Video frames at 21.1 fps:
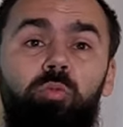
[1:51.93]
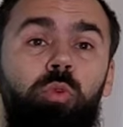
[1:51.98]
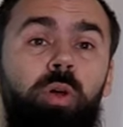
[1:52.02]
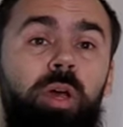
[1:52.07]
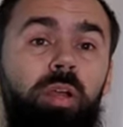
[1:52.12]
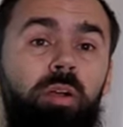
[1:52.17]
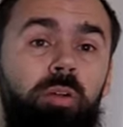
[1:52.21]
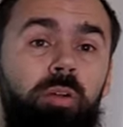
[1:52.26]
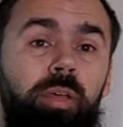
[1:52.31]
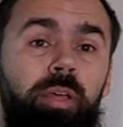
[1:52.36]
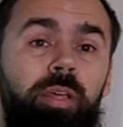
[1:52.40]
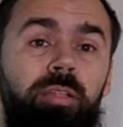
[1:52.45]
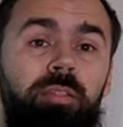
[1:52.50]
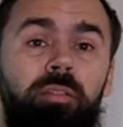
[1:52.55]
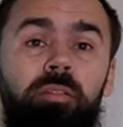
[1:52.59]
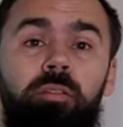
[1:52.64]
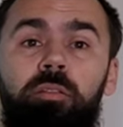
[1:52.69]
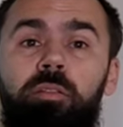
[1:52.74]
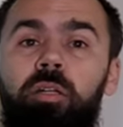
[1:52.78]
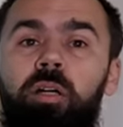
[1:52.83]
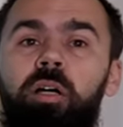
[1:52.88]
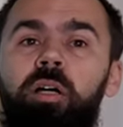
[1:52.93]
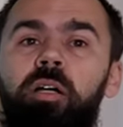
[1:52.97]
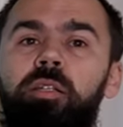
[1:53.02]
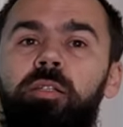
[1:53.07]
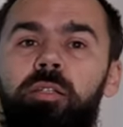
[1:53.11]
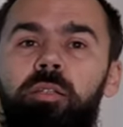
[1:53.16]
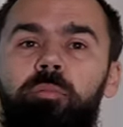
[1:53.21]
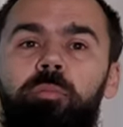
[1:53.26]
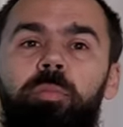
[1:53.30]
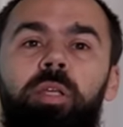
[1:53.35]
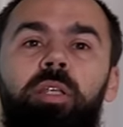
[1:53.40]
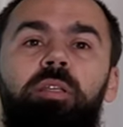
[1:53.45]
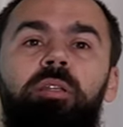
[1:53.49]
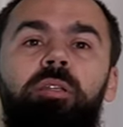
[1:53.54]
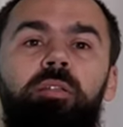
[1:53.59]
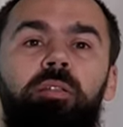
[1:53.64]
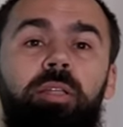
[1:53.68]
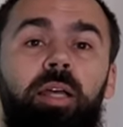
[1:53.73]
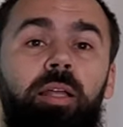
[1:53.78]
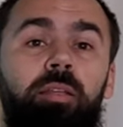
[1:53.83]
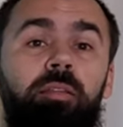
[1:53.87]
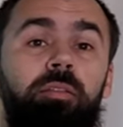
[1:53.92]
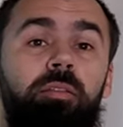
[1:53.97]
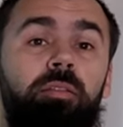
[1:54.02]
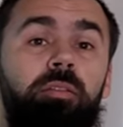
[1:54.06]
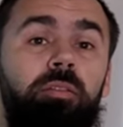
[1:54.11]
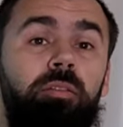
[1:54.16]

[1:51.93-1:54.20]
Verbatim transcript: Wear OS doesn't mean that